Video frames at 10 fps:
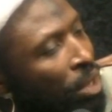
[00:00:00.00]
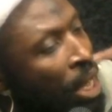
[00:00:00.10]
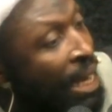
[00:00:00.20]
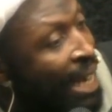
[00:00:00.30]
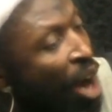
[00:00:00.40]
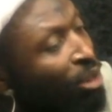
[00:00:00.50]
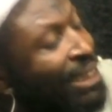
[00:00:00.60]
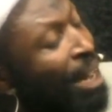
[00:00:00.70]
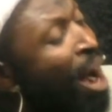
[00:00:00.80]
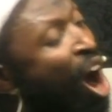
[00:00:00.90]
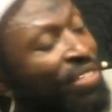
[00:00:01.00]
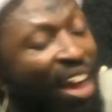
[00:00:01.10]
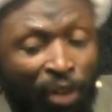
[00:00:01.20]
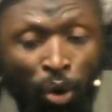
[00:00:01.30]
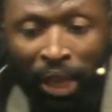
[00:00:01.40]
Now, some of
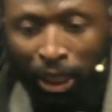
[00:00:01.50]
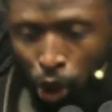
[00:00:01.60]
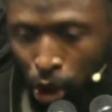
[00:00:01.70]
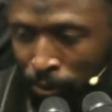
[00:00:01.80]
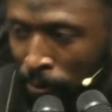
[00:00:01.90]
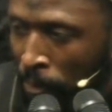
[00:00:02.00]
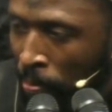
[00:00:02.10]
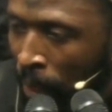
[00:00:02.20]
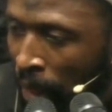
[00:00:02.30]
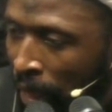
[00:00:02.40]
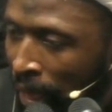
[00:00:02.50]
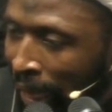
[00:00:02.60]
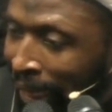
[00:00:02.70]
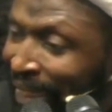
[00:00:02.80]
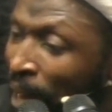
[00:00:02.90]
the view that
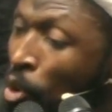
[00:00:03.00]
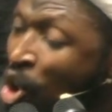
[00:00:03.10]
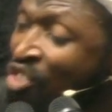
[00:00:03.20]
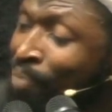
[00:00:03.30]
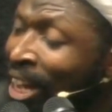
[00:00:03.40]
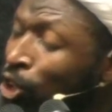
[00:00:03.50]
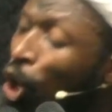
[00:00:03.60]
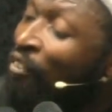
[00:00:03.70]
the movement